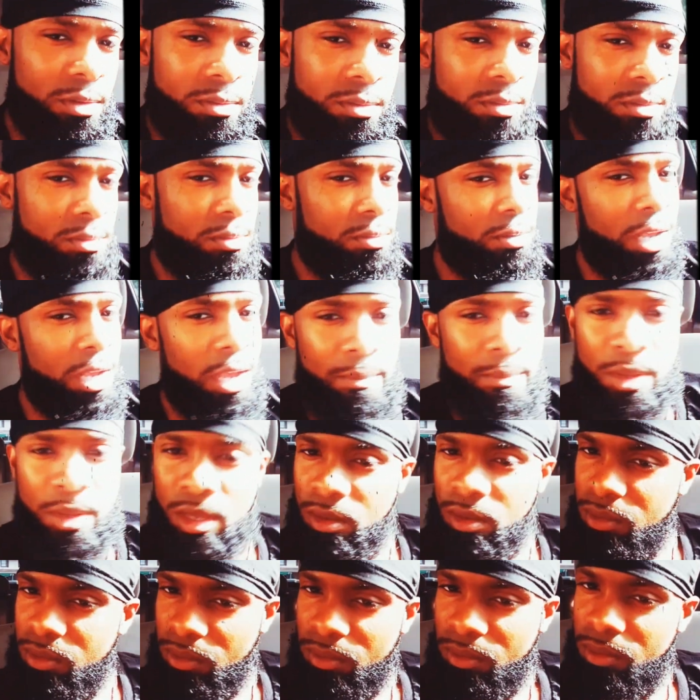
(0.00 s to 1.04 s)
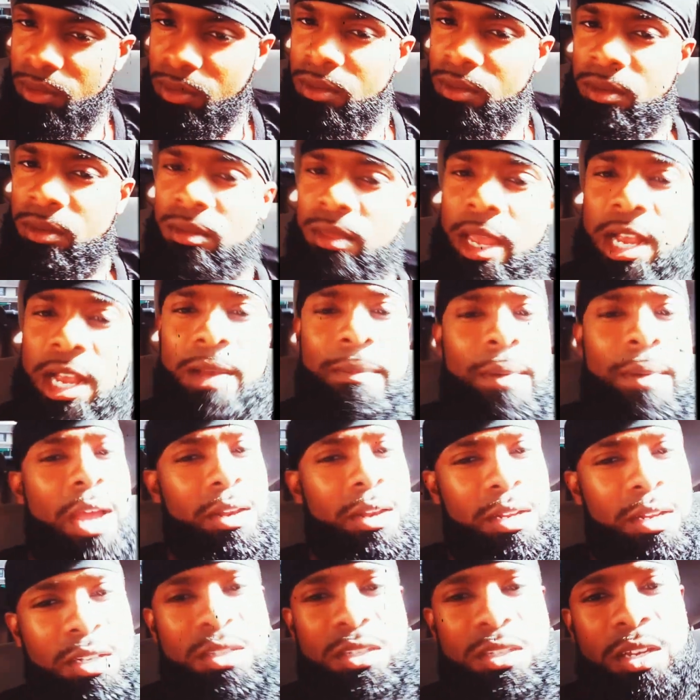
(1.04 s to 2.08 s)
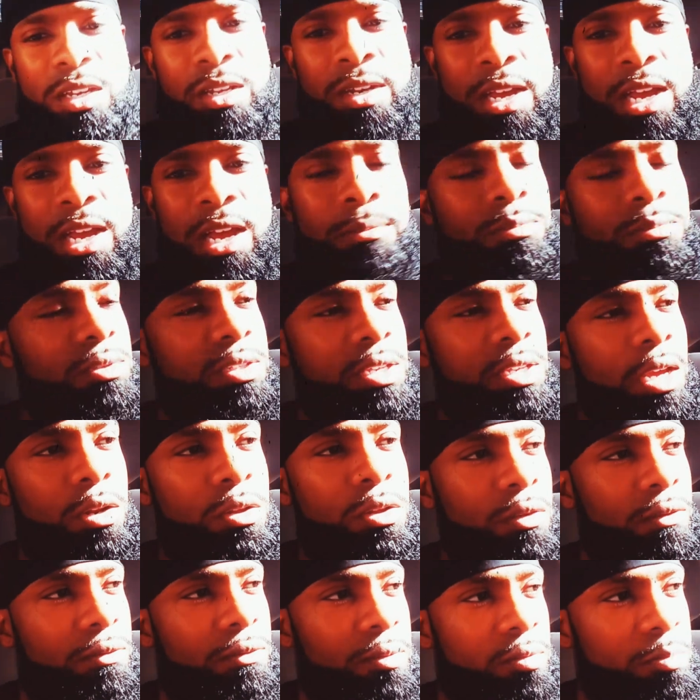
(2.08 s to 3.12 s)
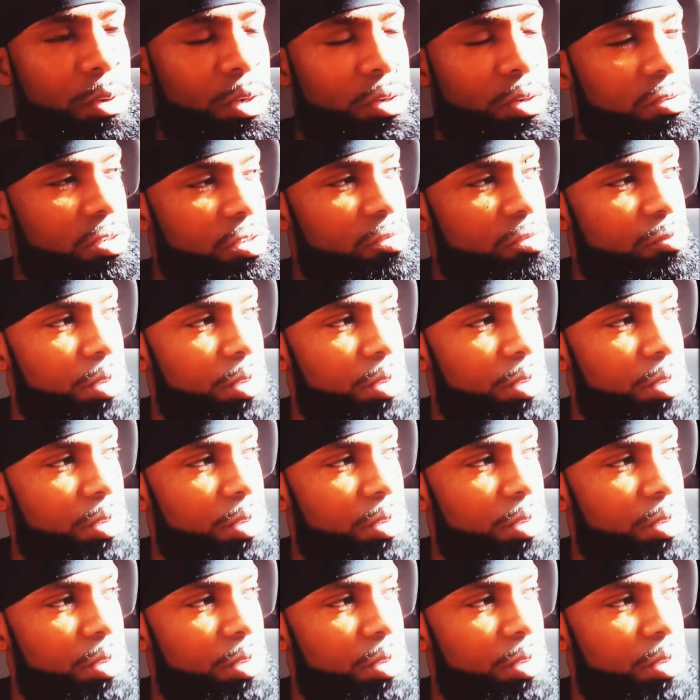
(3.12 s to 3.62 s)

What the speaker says: I mean, think about this shit now. I'm telling you from personal experience.